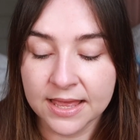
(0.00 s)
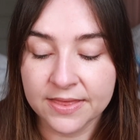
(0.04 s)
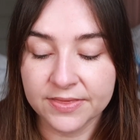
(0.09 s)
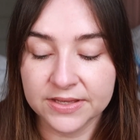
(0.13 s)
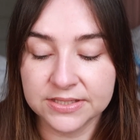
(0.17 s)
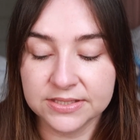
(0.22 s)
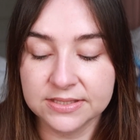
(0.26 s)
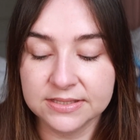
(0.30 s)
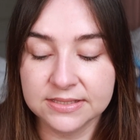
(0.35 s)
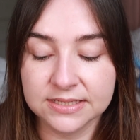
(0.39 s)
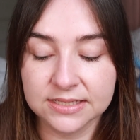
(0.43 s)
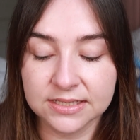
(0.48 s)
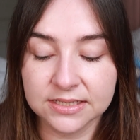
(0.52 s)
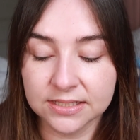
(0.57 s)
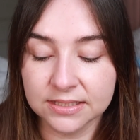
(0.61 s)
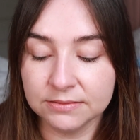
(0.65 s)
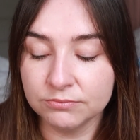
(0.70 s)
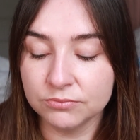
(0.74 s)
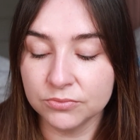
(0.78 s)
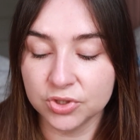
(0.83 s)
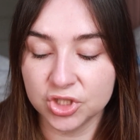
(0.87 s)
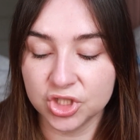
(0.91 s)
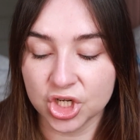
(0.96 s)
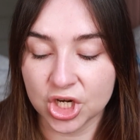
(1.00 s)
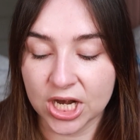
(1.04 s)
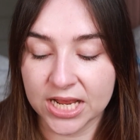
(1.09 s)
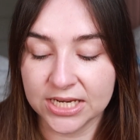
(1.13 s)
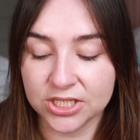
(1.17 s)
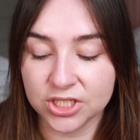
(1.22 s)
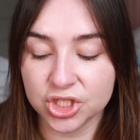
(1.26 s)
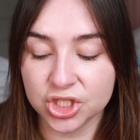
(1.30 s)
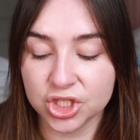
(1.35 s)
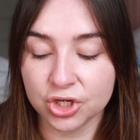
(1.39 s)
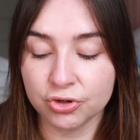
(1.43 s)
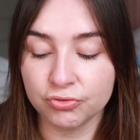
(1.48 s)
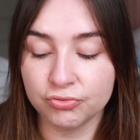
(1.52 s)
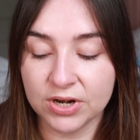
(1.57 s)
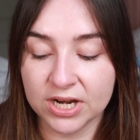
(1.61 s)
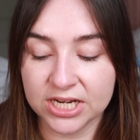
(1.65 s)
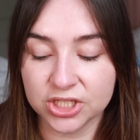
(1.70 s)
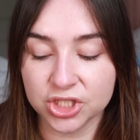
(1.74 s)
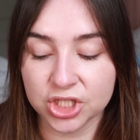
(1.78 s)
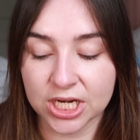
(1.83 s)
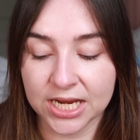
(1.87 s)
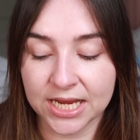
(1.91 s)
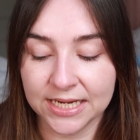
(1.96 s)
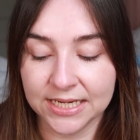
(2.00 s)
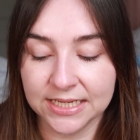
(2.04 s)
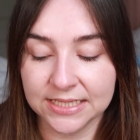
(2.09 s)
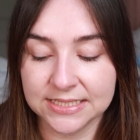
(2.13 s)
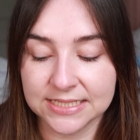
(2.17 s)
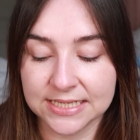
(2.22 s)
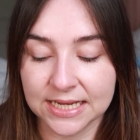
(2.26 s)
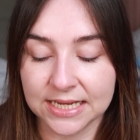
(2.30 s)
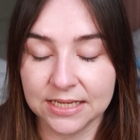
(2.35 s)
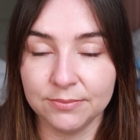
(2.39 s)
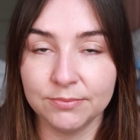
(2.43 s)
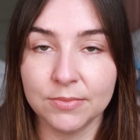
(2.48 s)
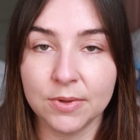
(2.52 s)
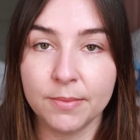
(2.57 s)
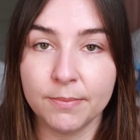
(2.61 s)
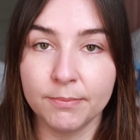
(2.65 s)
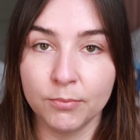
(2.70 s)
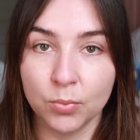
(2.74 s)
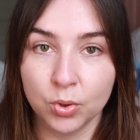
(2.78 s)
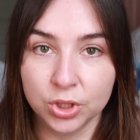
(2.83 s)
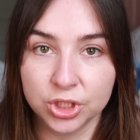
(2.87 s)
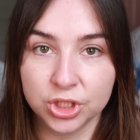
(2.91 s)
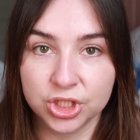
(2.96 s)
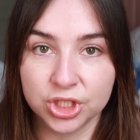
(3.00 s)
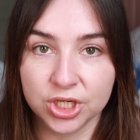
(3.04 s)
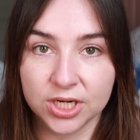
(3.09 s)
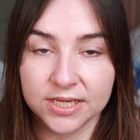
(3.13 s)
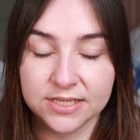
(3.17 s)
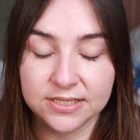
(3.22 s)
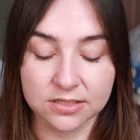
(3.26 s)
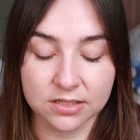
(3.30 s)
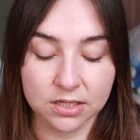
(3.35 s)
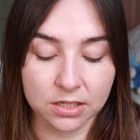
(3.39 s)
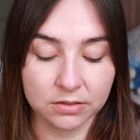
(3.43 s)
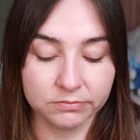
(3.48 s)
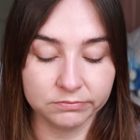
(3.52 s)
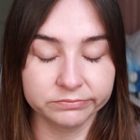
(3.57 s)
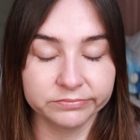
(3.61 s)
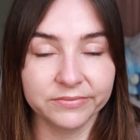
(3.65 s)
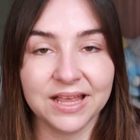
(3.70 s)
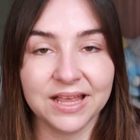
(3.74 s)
This is the Cream Drench Rich Anytime Moisturiser.